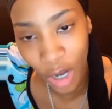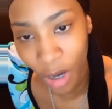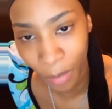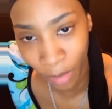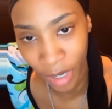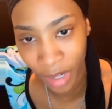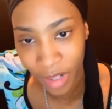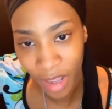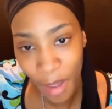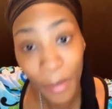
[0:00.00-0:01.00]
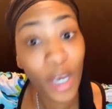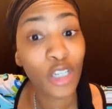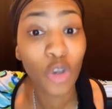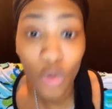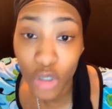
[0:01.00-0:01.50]
Tom Brady
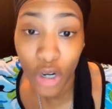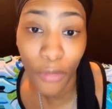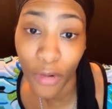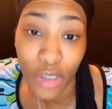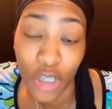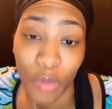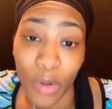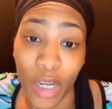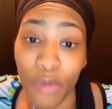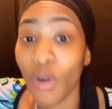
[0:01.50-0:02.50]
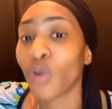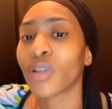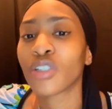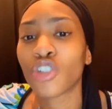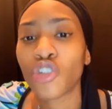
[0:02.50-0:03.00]
because who's your first superhero?
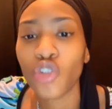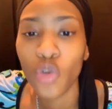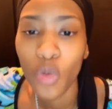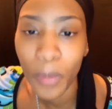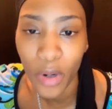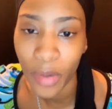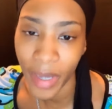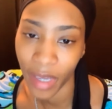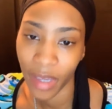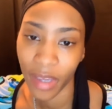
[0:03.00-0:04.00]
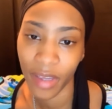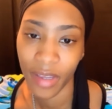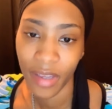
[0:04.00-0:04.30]
Superman.